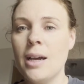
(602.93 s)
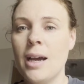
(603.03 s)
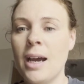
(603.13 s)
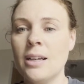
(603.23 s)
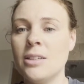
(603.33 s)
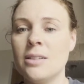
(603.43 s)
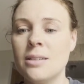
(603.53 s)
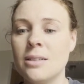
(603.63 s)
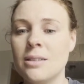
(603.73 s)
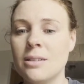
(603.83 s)
and I just
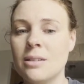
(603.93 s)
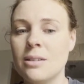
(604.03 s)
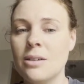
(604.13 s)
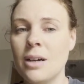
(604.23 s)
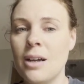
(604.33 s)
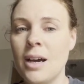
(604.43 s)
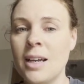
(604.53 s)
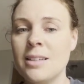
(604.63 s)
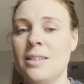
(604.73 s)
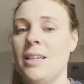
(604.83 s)

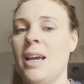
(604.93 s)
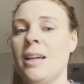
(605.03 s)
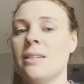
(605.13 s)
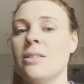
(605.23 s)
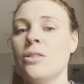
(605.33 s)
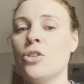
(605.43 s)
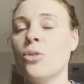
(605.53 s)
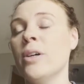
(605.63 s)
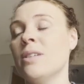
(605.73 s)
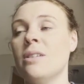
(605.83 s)
understand the
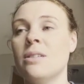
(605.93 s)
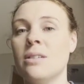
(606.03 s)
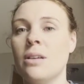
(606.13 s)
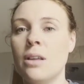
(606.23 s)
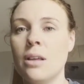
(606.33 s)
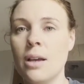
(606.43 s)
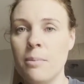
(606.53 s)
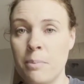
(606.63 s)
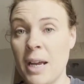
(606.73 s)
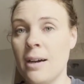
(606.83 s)
choices
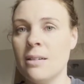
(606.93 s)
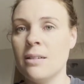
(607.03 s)
better.